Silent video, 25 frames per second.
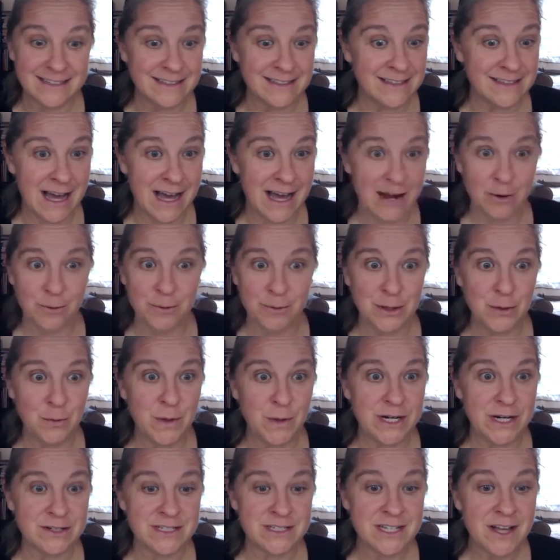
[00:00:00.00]
lot of really
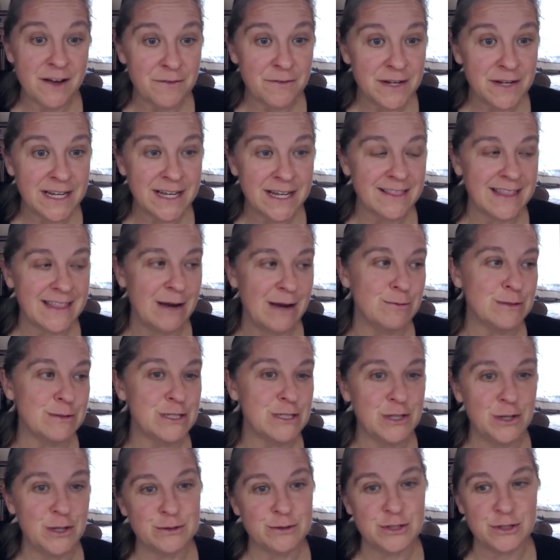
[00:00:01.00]
stuff in it that was
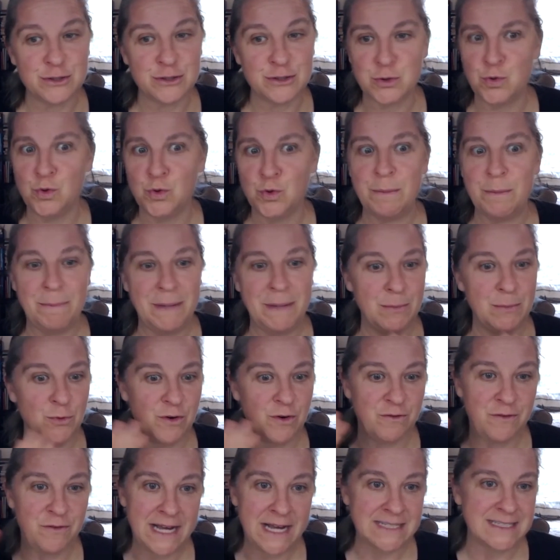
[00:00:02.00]
close to school, and people were
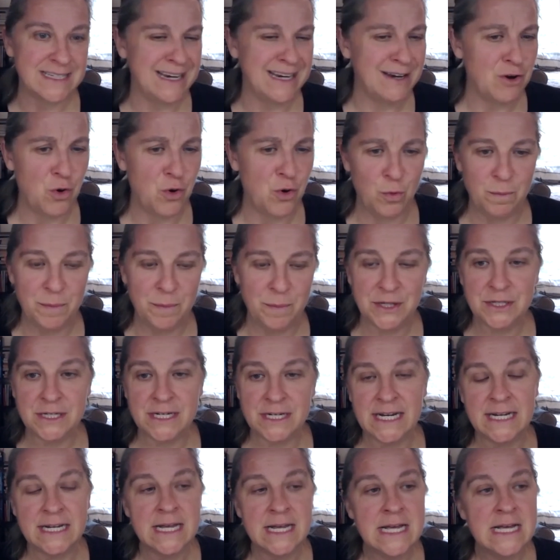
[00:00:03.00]
fascinated. Old building.
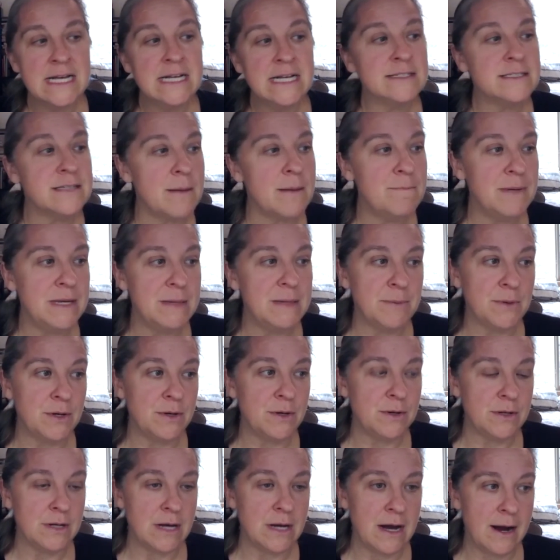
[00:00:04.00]
Some people,
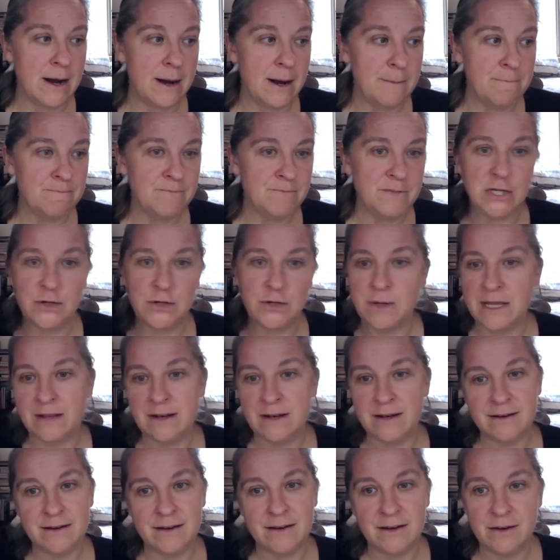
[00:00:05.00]
in
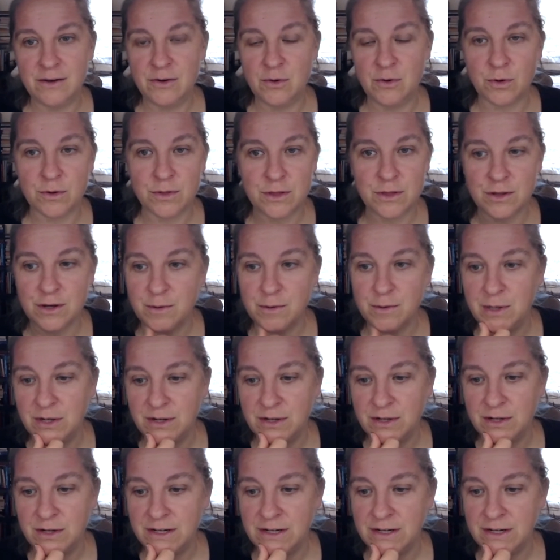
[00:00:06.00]
north of the
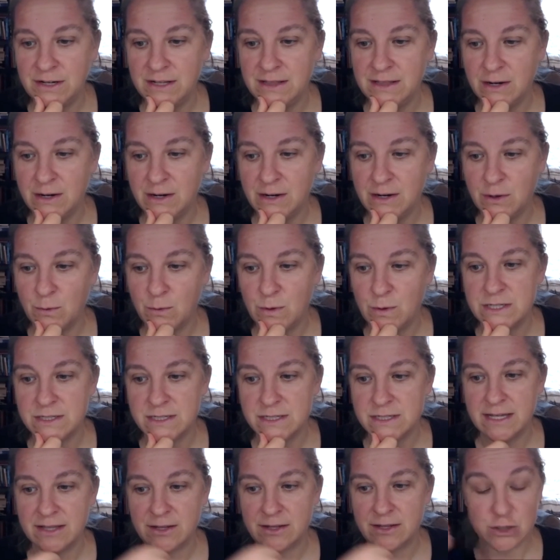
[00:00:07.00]
community,
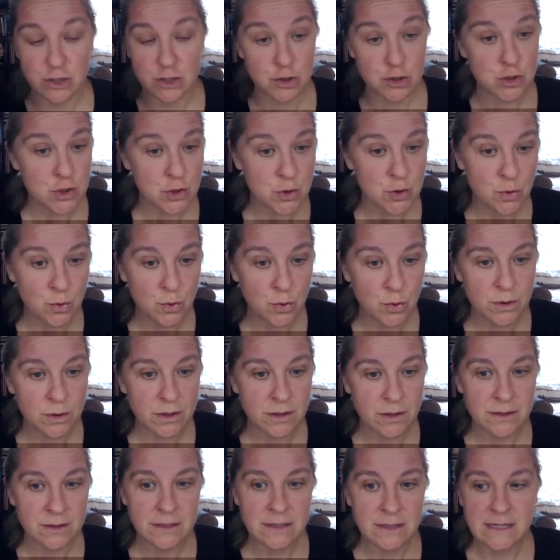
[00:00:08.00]
there's a
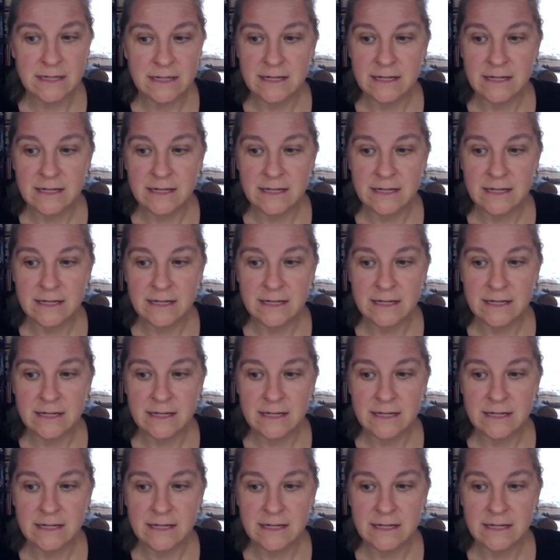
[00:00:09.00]
school